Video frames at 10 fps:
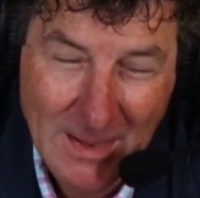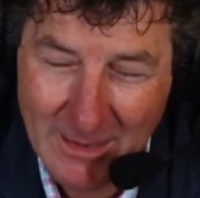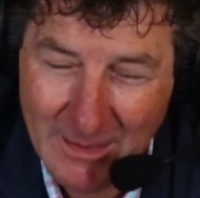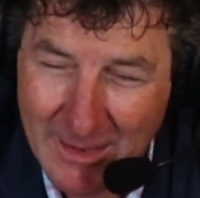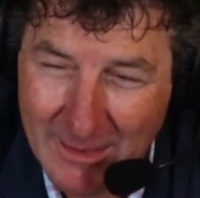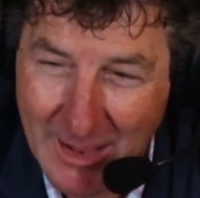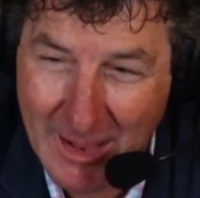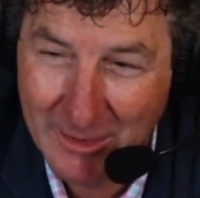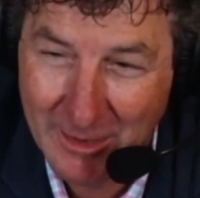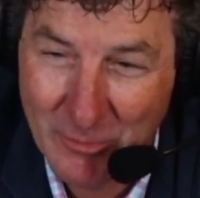
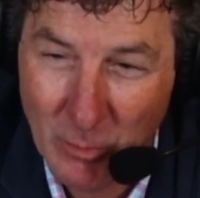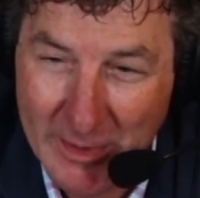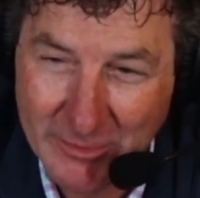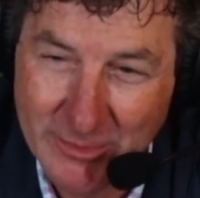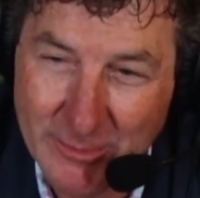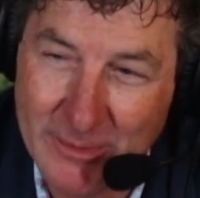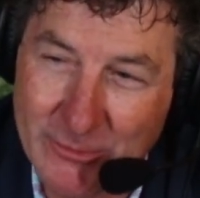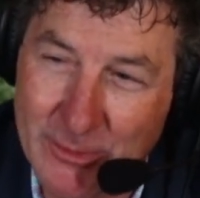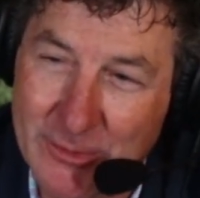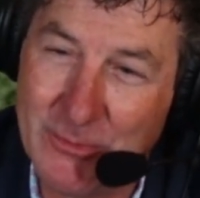I love the wisdom.
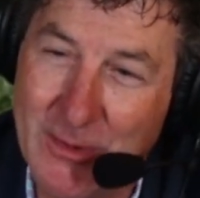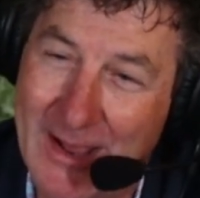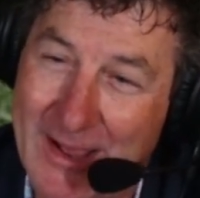That's the reason why.